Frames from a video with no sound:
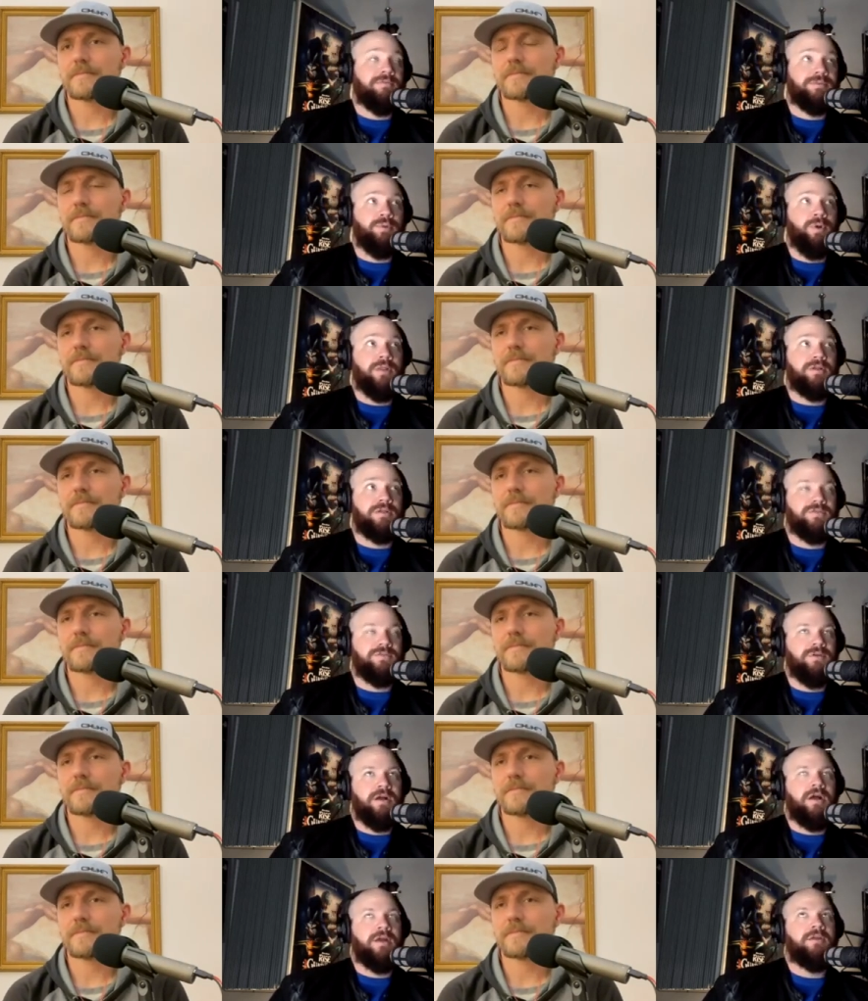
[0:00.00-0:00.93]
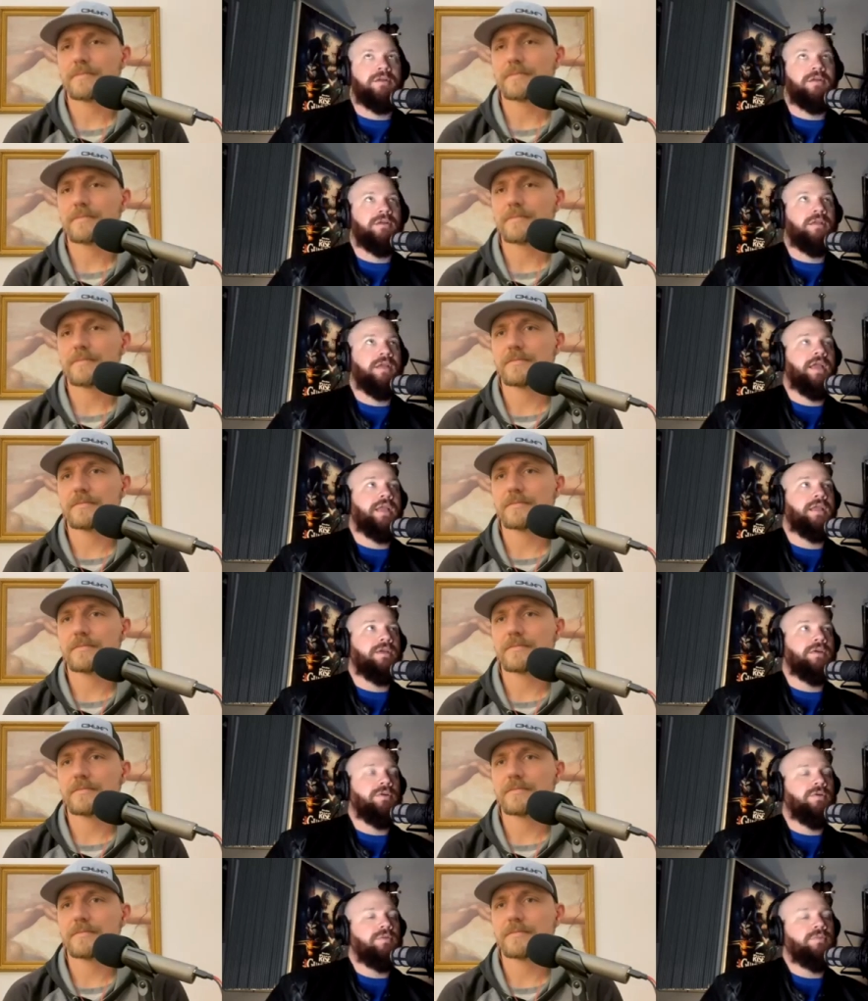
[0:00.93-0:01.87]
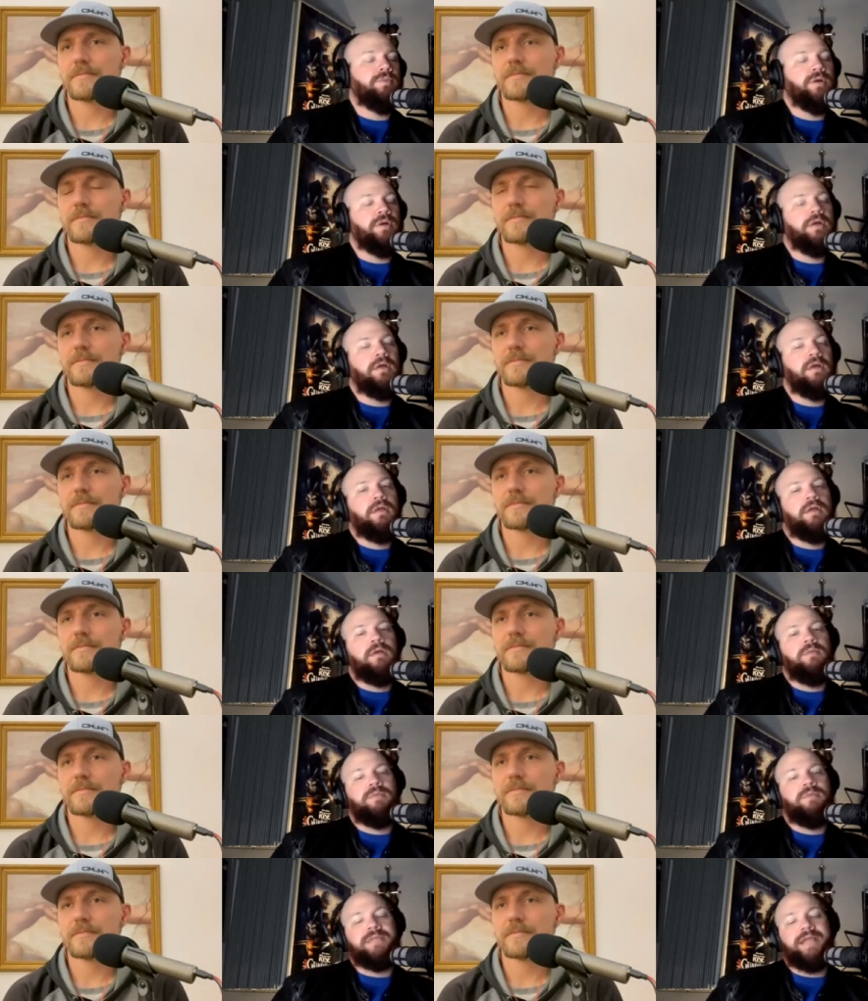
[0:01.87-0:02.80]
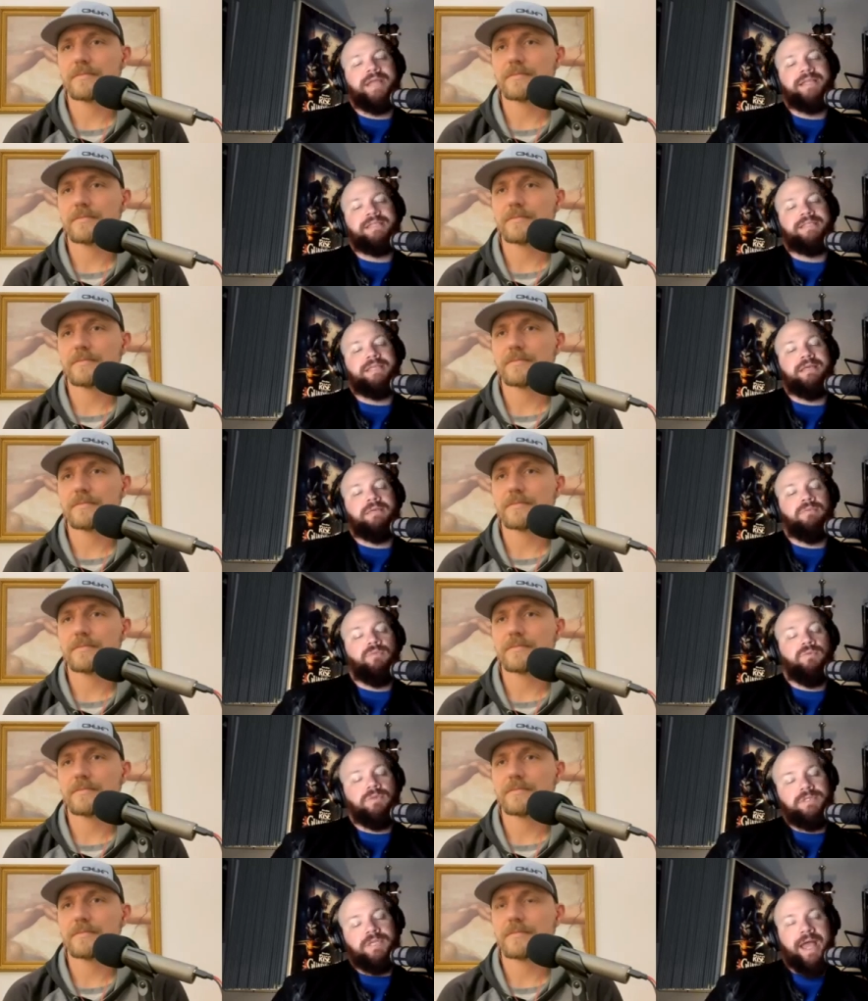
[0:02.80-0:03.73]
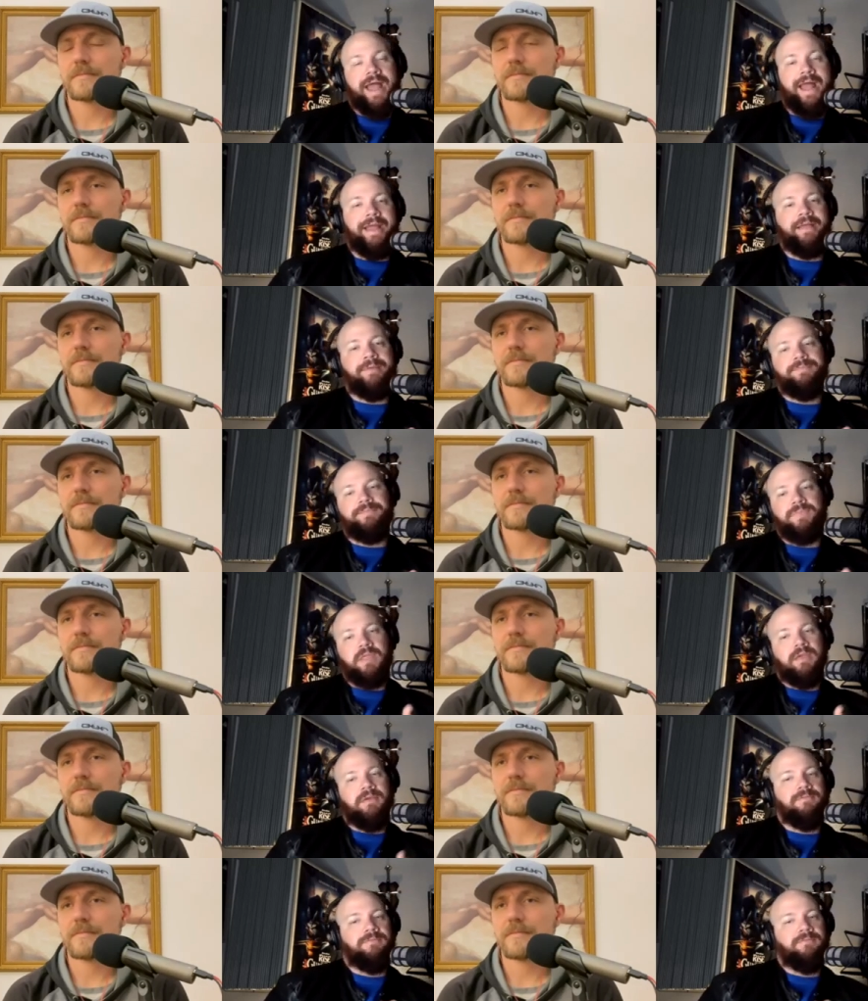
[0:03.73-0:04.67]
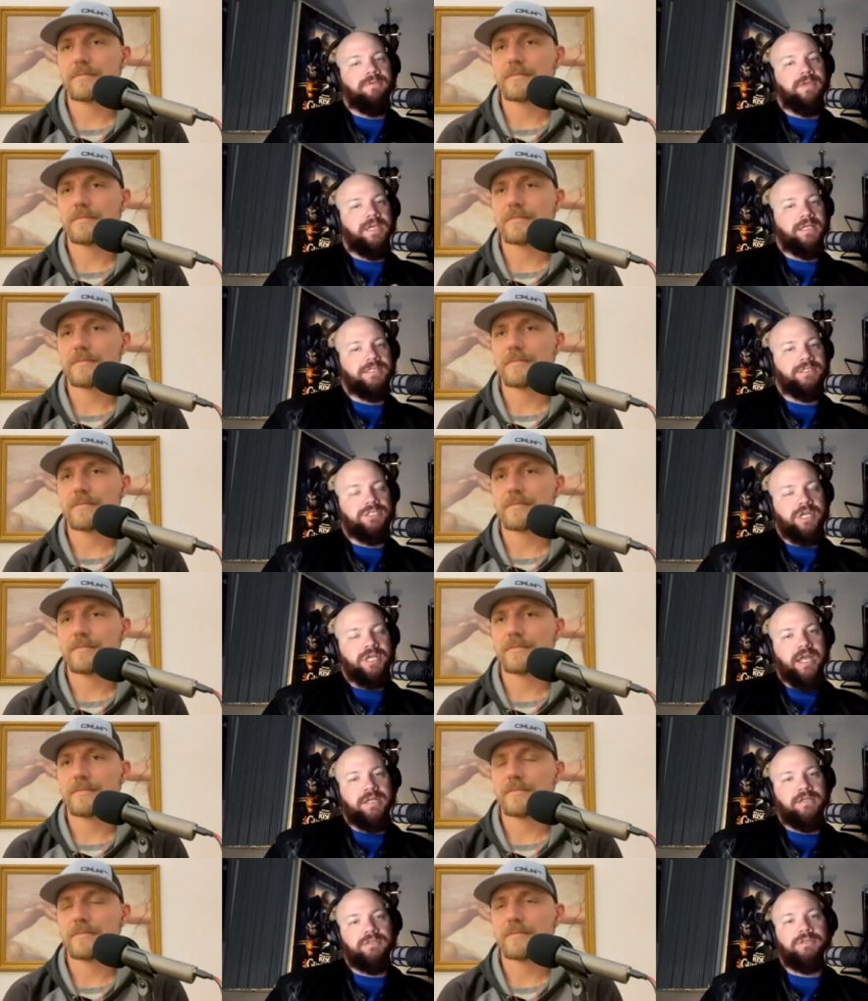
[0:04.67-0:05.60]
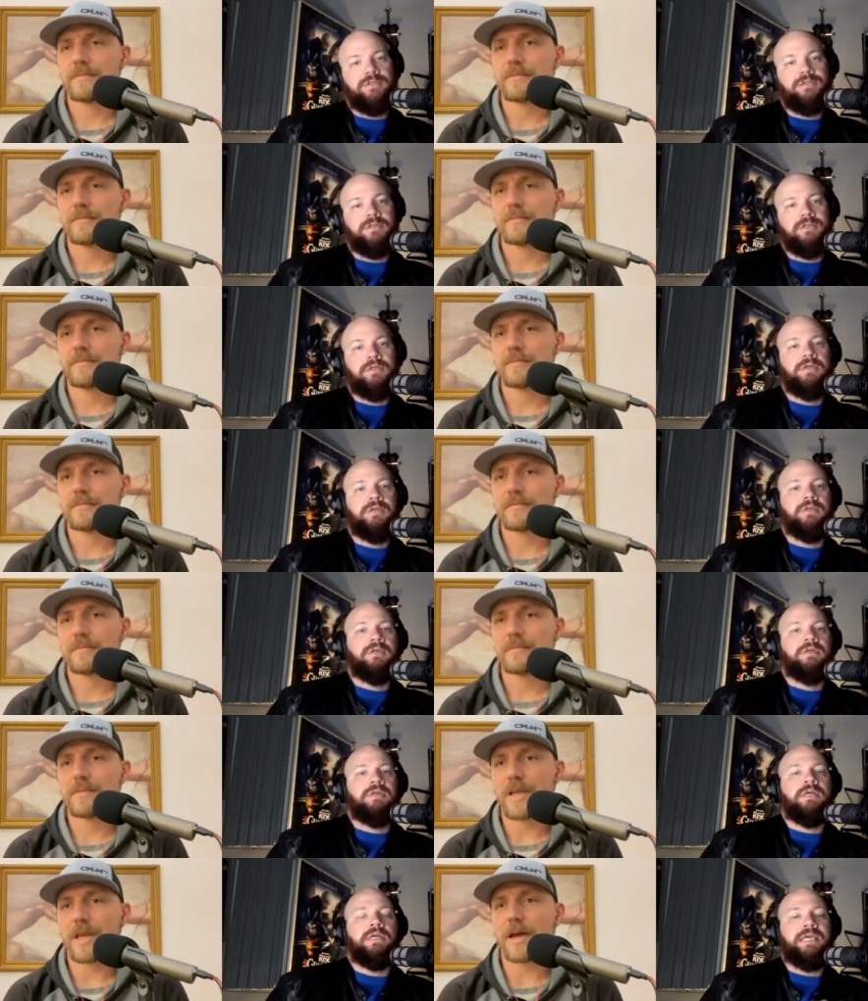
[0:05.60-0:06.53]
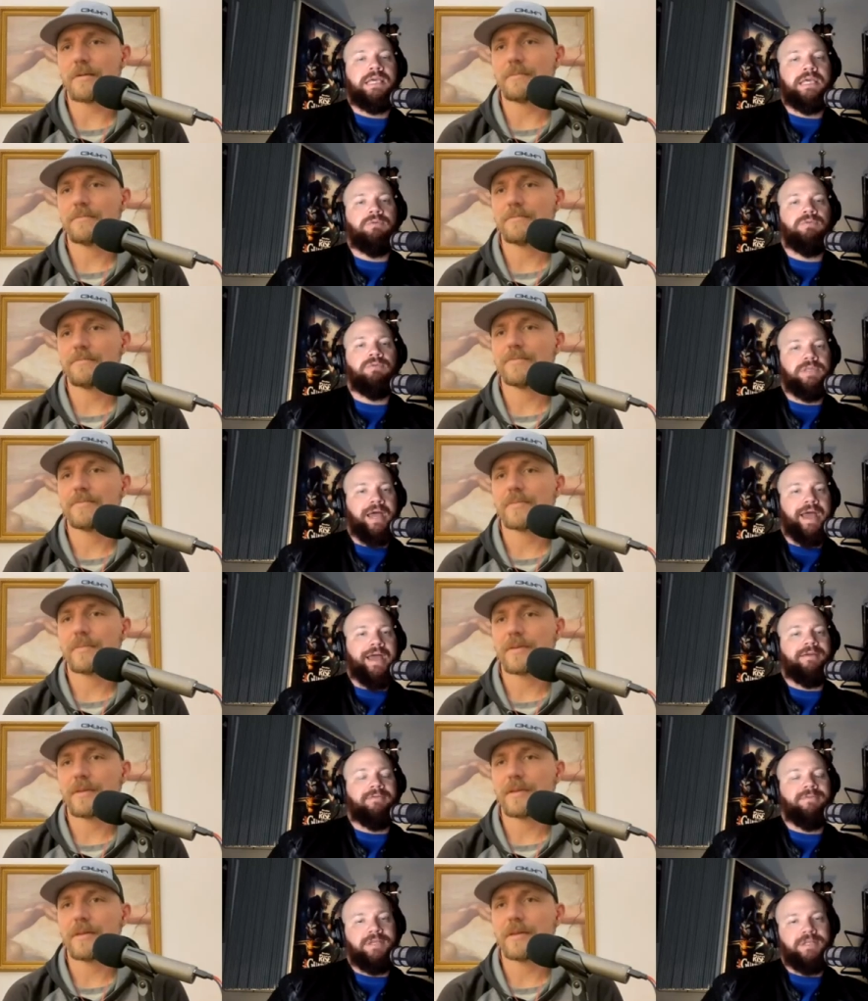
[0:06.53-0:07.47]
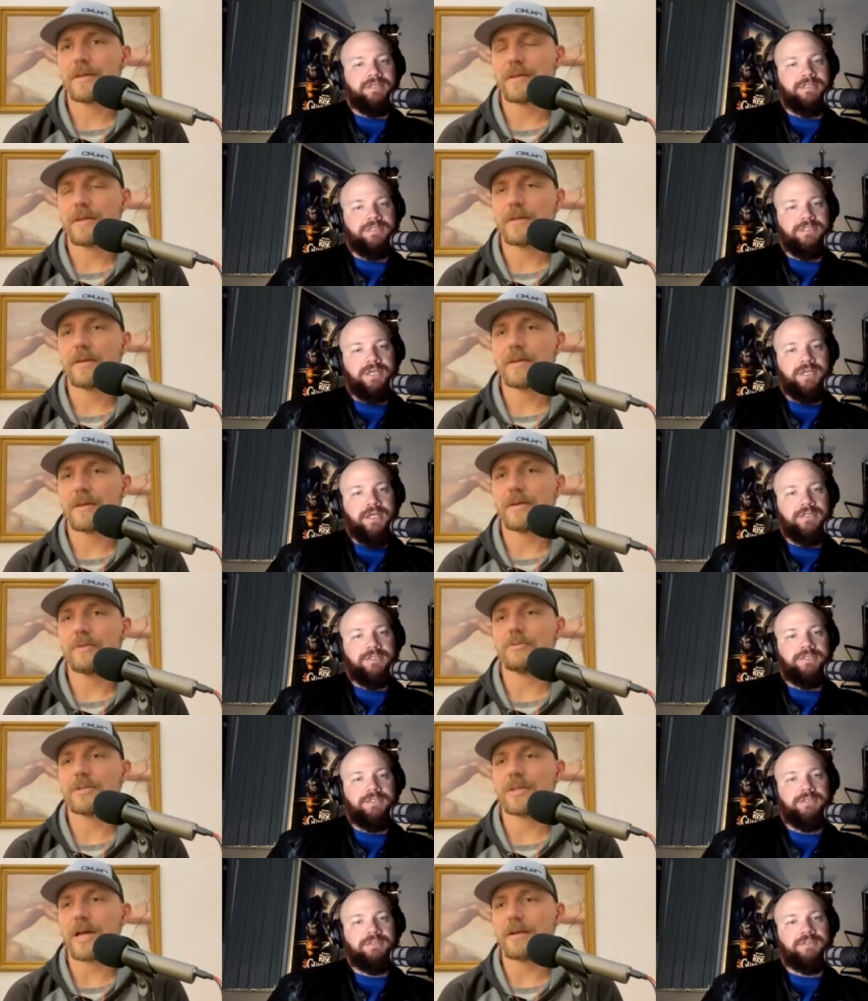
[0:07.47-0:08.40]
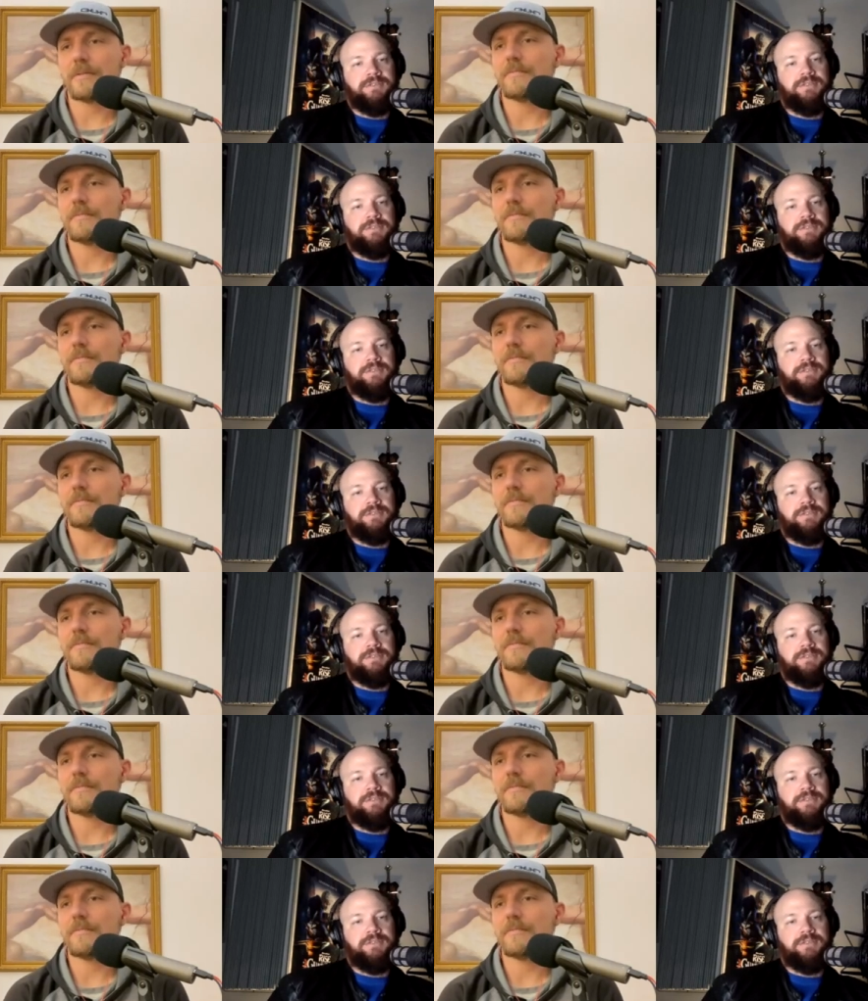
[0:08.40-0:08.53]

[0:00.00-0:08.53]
Speaker 1: spoilers for a 180 year old book but tiny tim will die if he doesn't change yeah. He will die if he doesn't change. He will die.